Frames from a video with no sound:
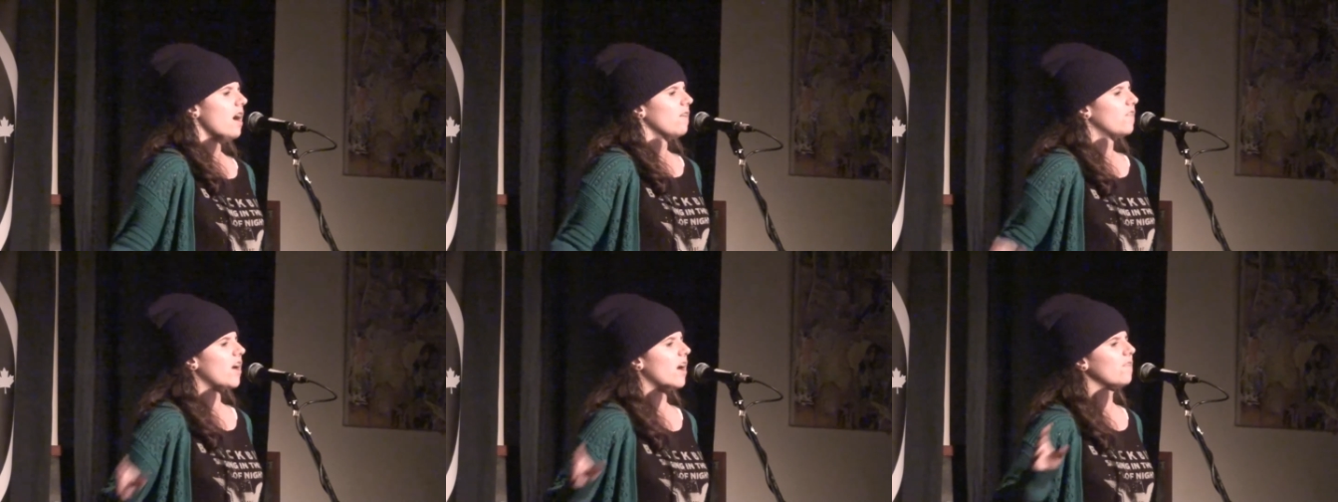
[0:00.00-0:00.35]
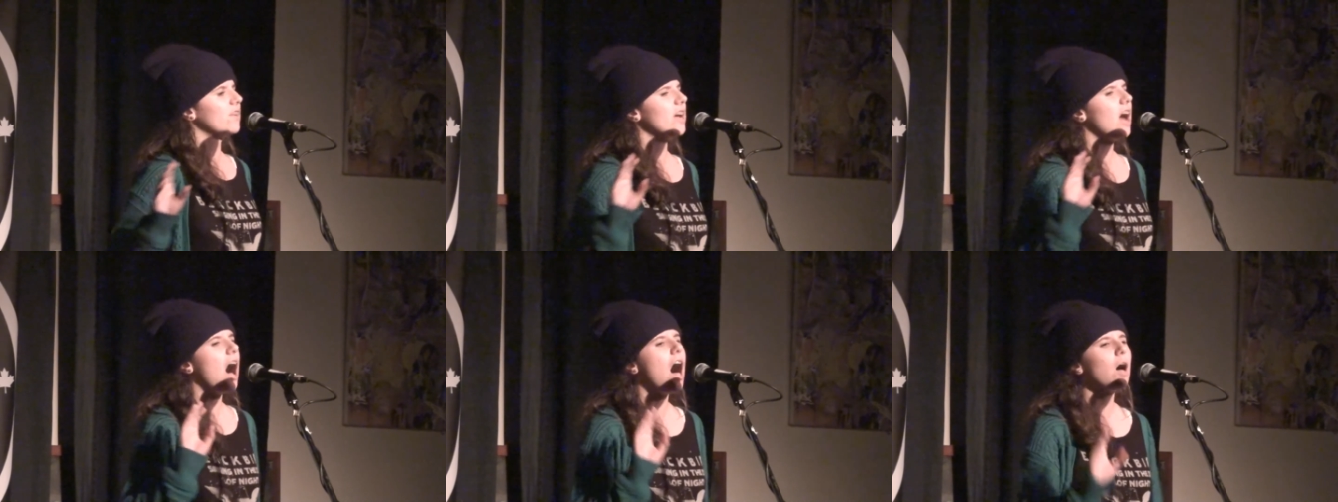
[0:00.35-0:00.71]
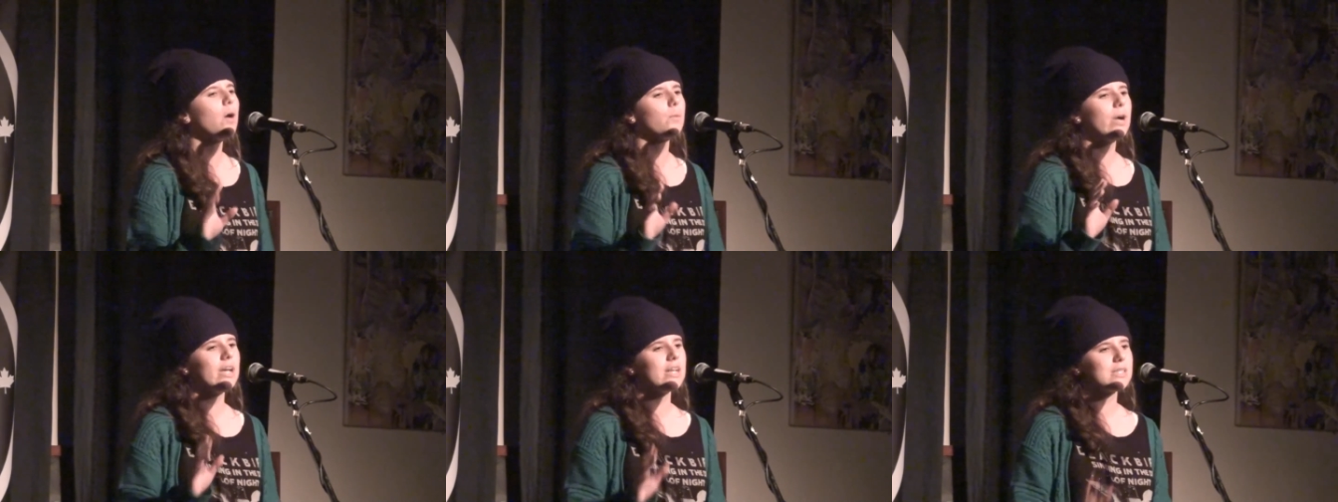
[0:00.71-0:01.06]
For every
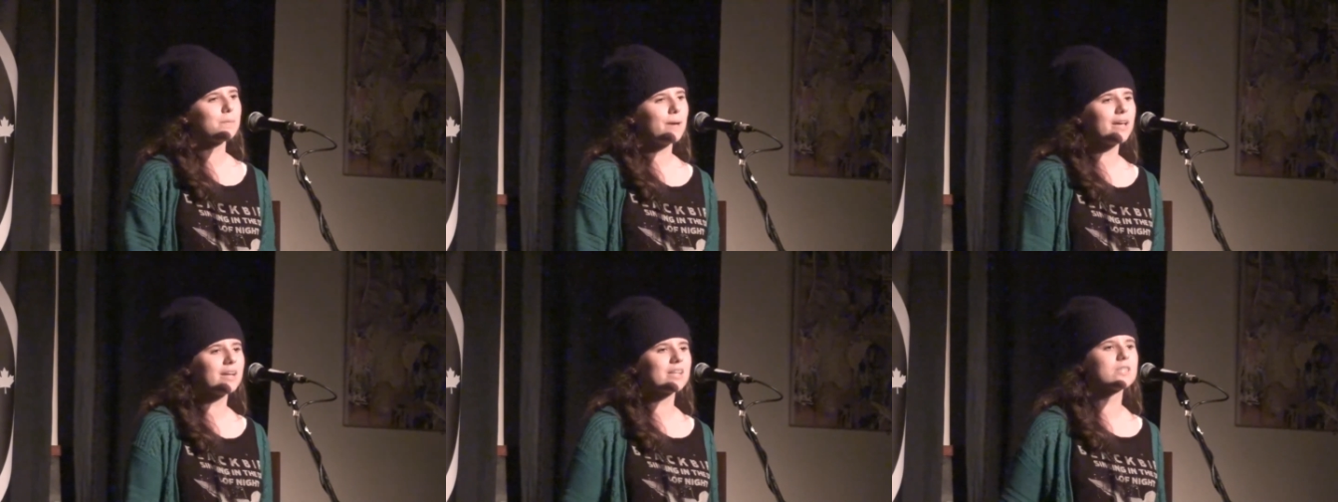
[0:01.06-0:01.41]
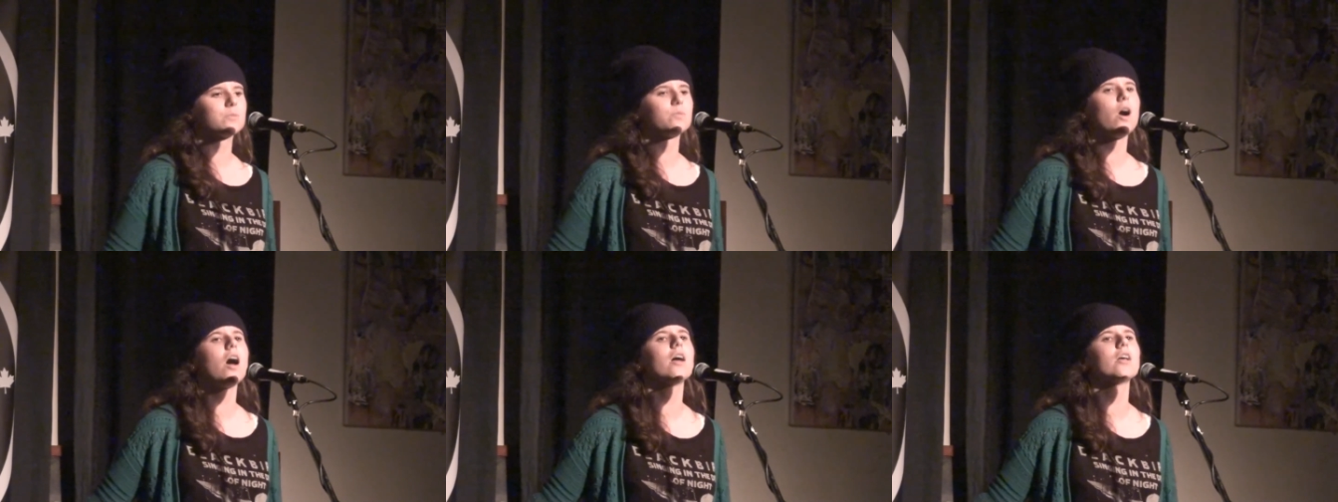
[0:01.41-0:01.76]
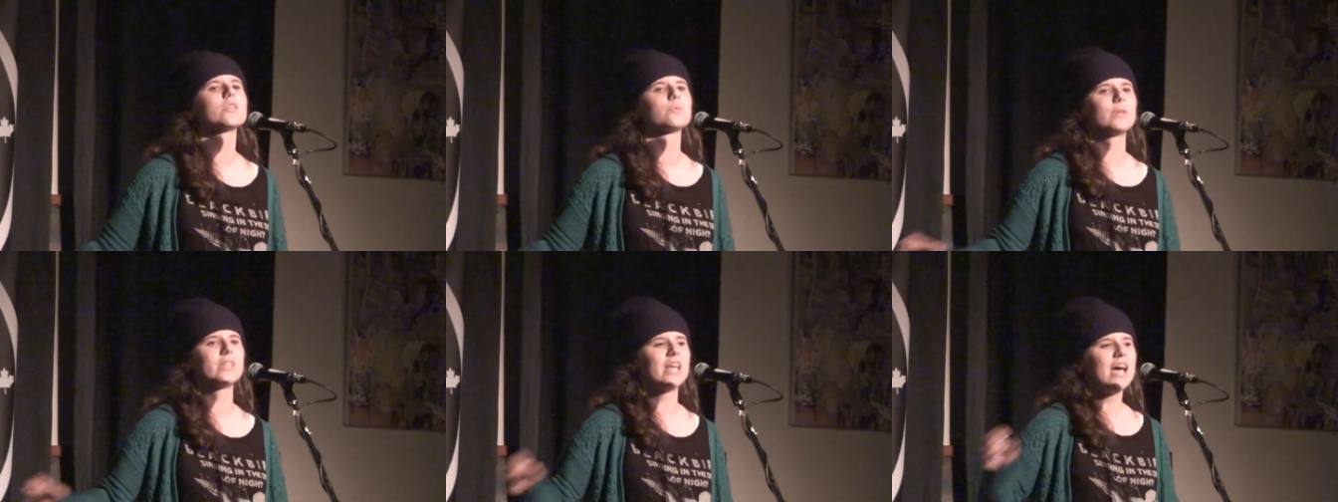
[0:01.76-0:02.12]
hallway to paint its
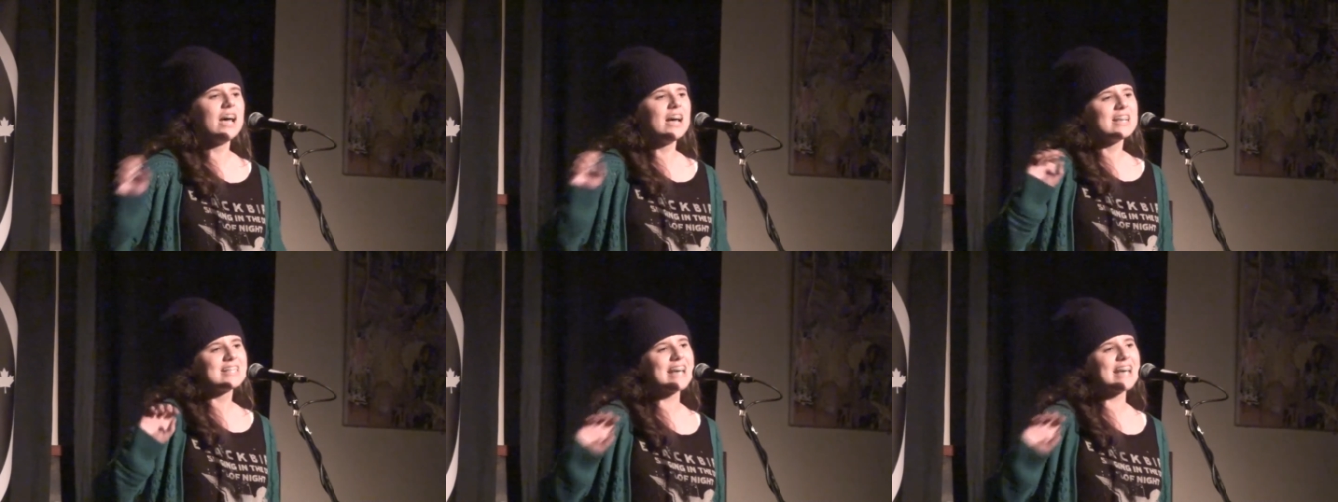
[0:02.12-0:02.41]
walls with